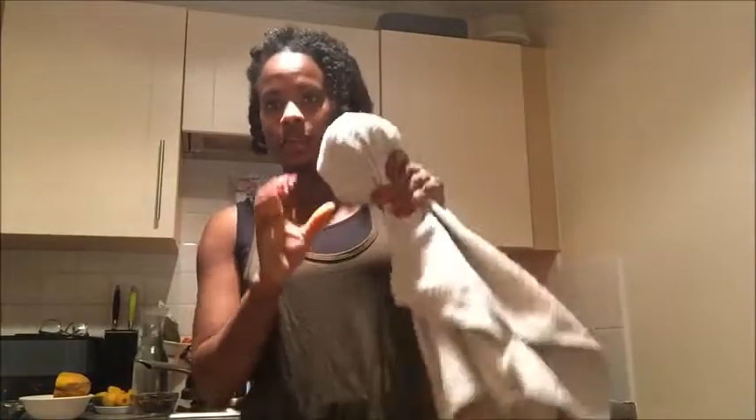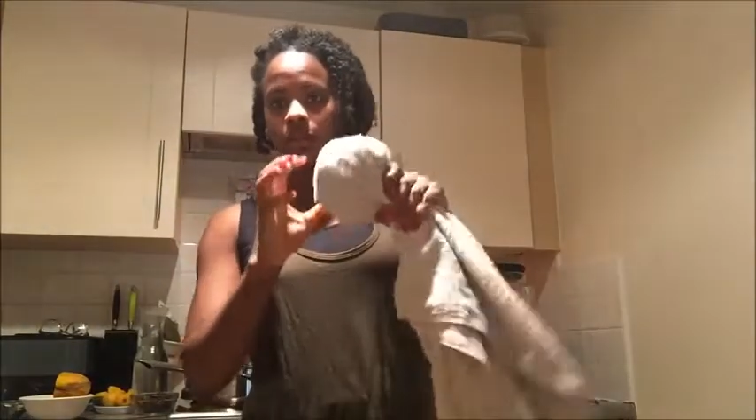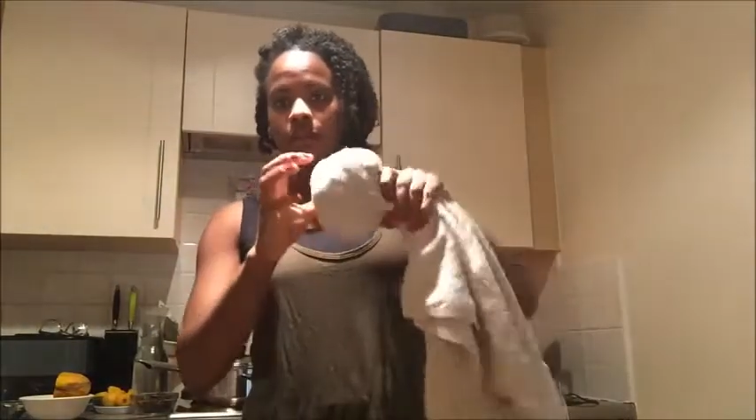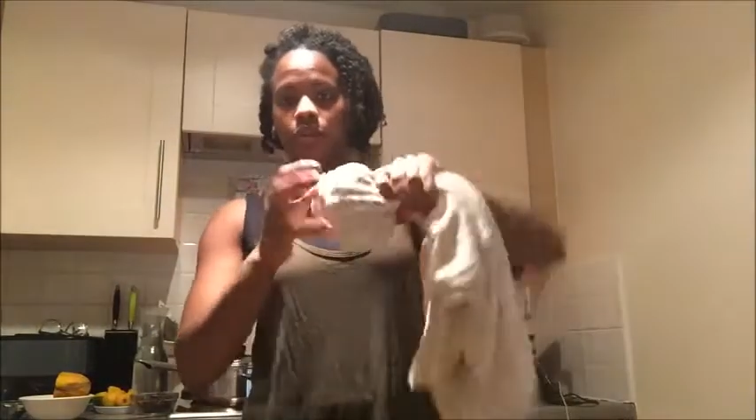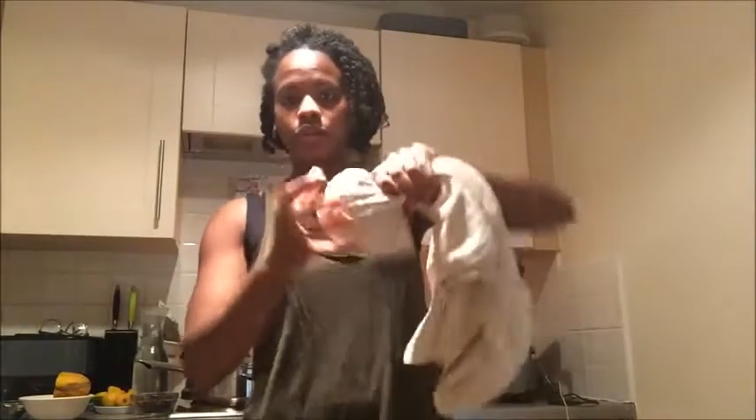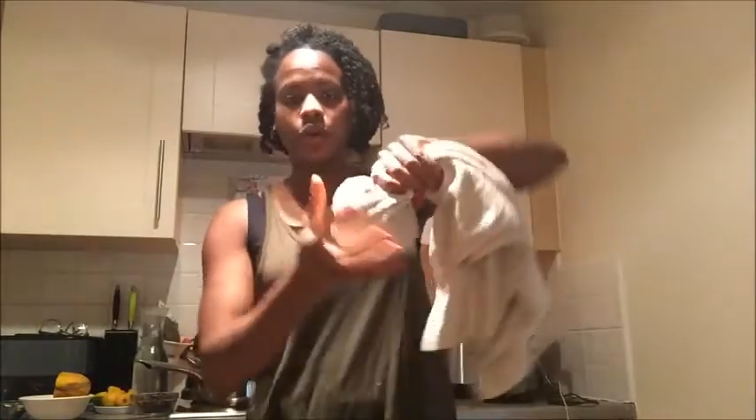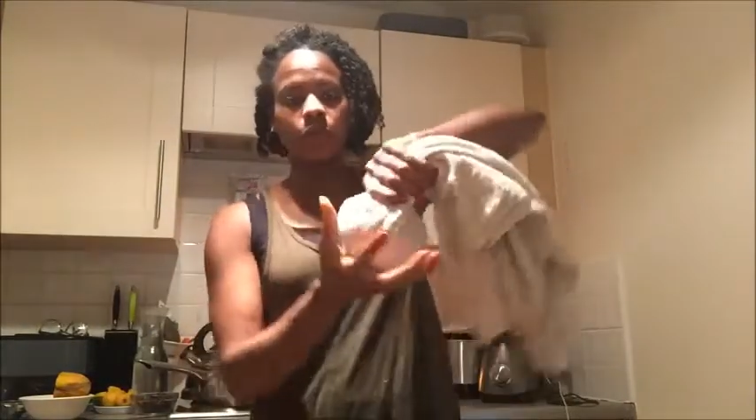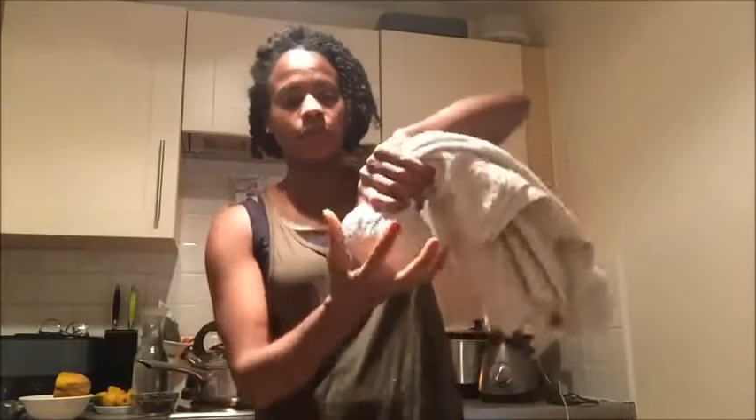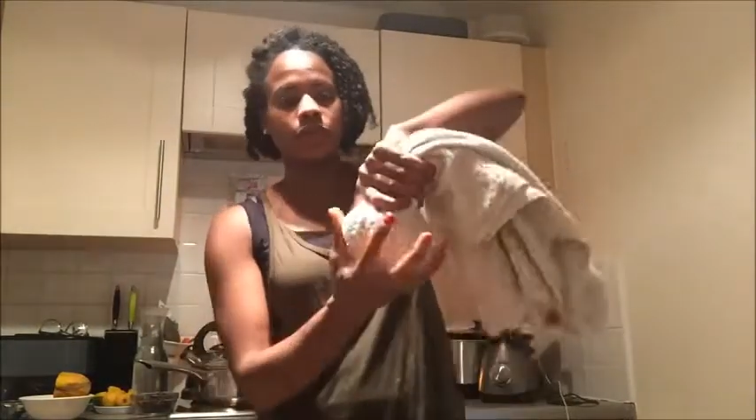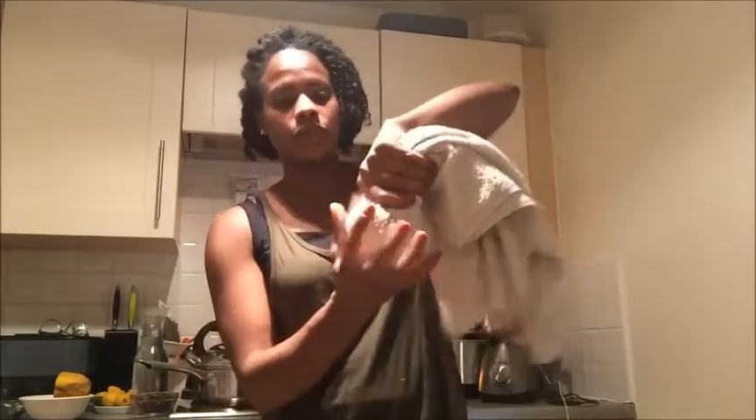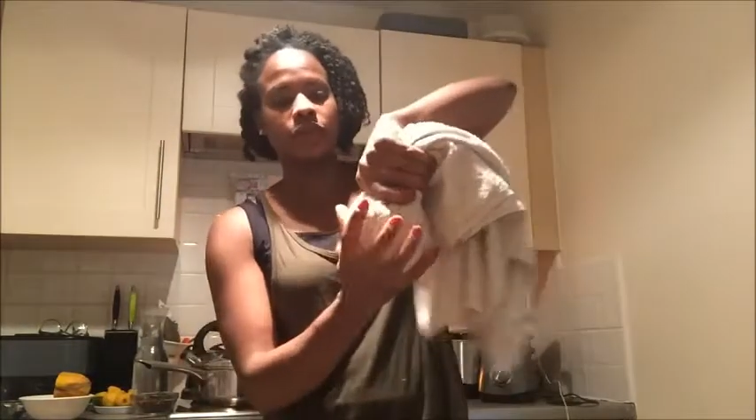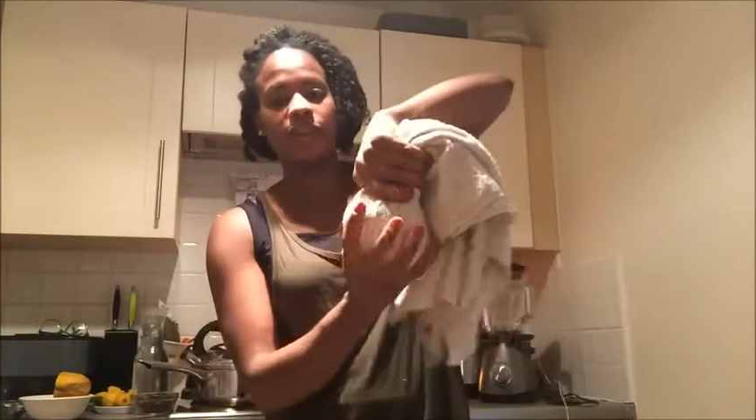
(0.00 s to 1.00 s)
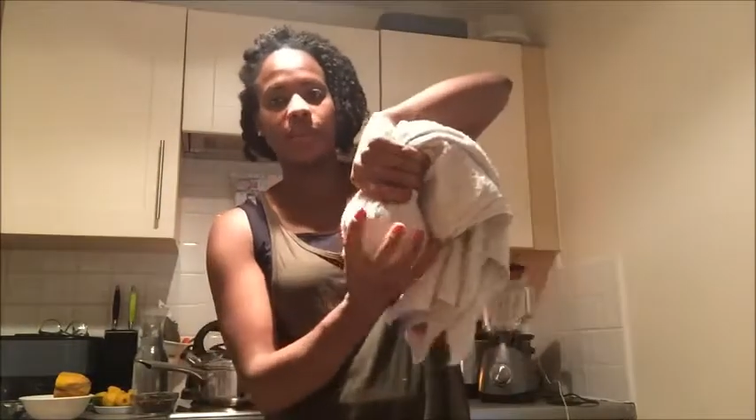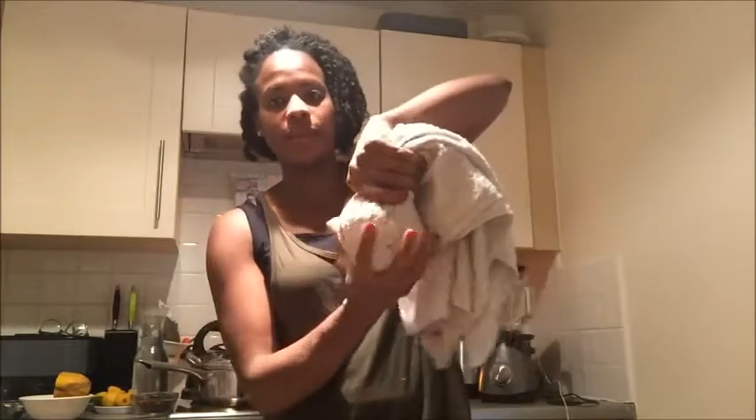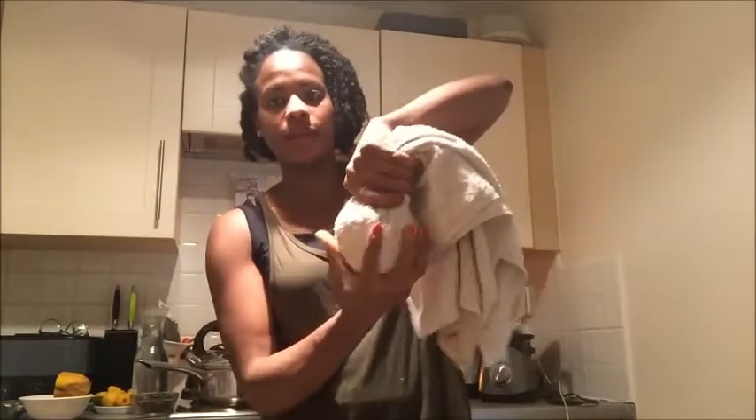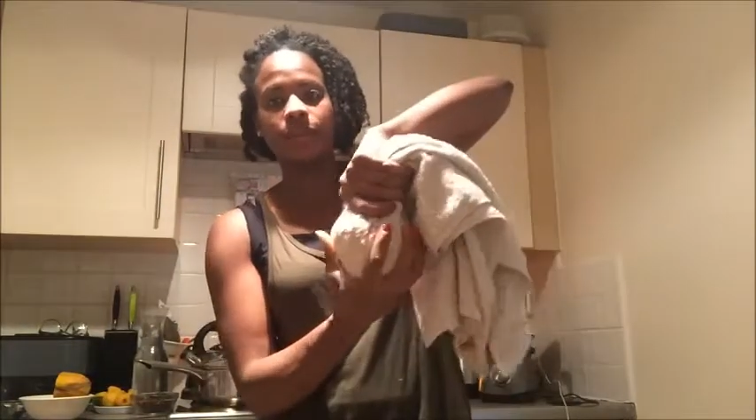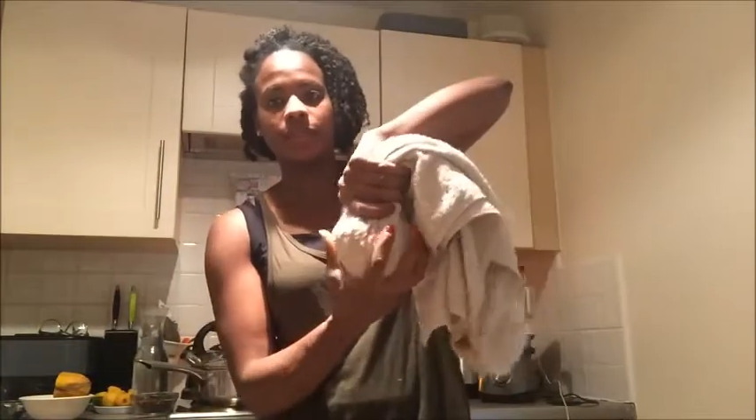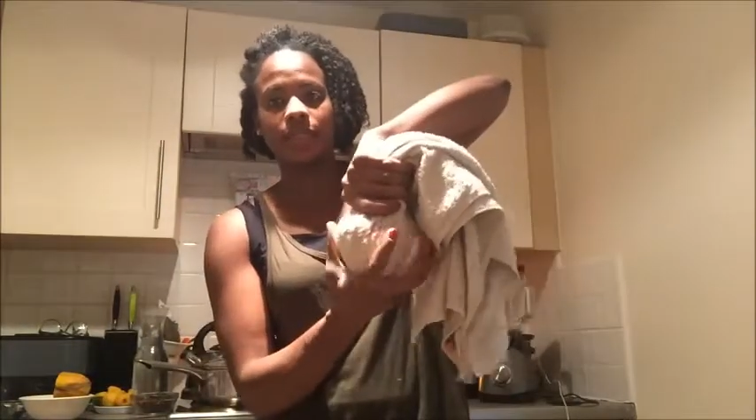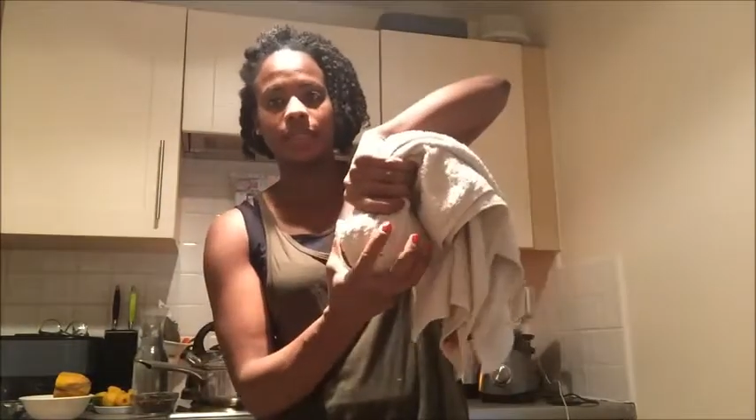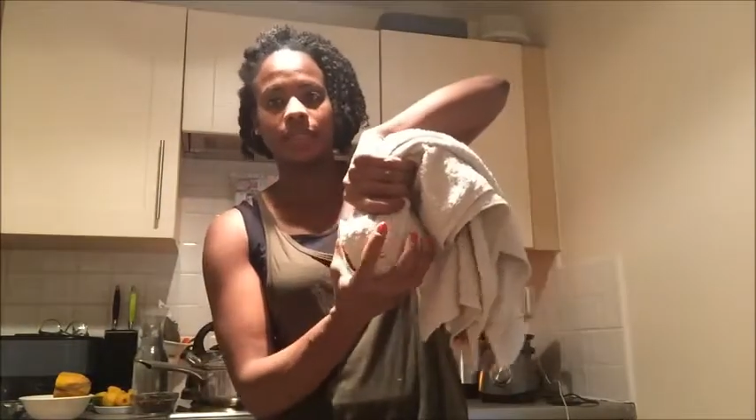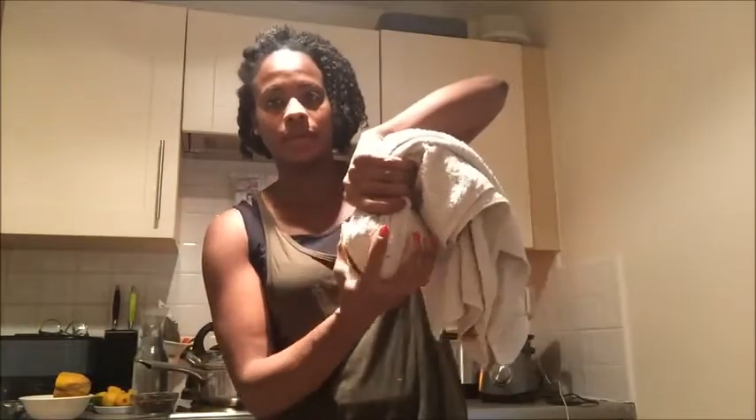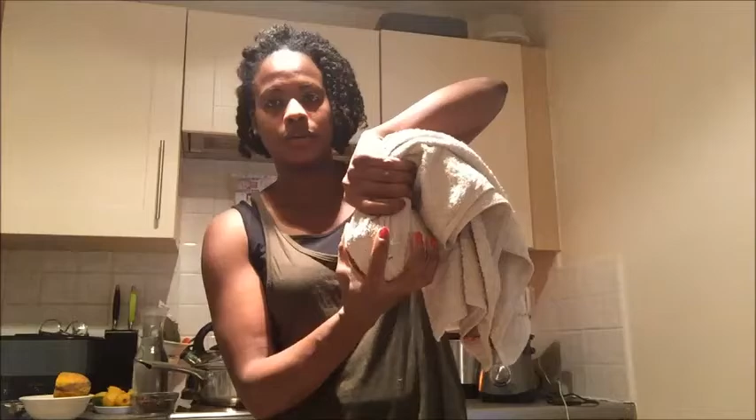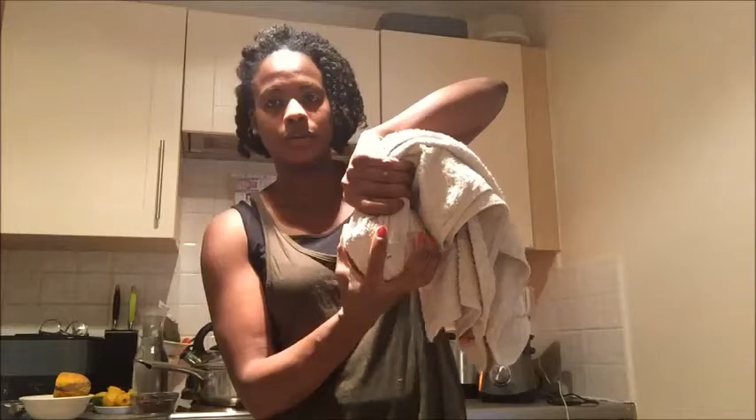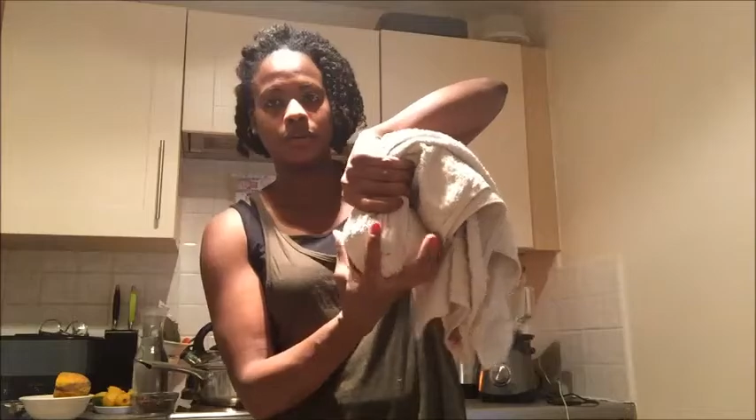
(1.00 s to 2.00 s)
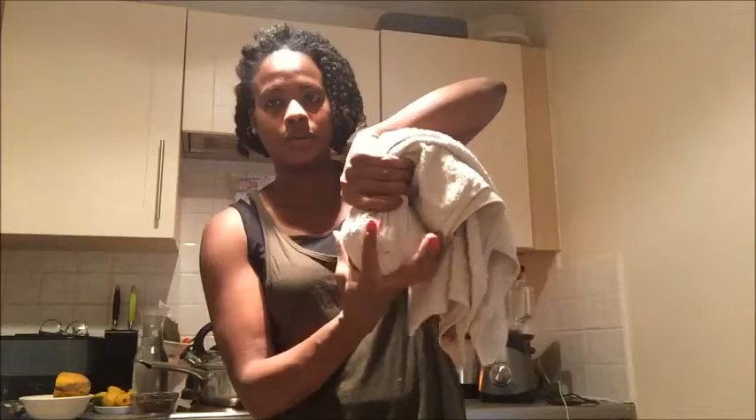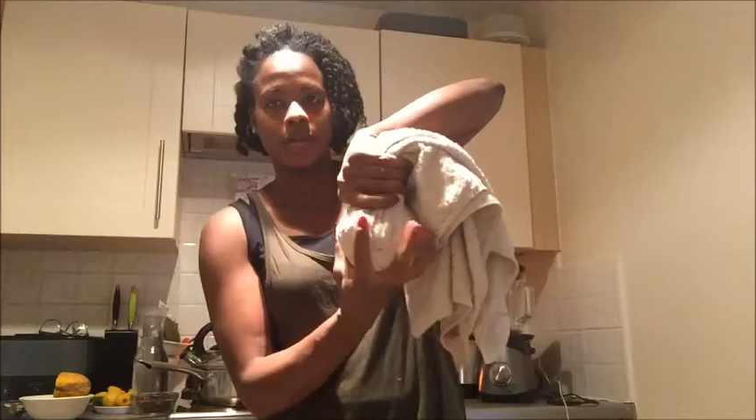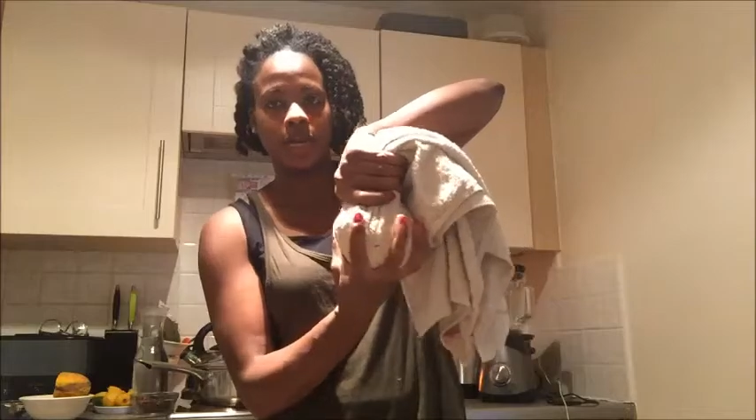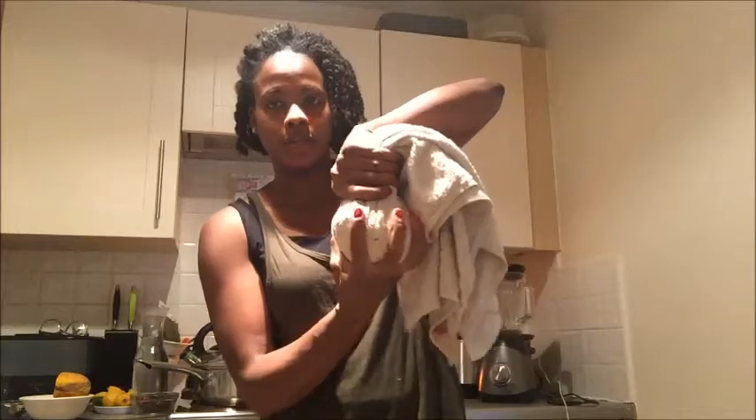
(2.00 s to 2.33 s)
Now we're going to open it. So flip it upside down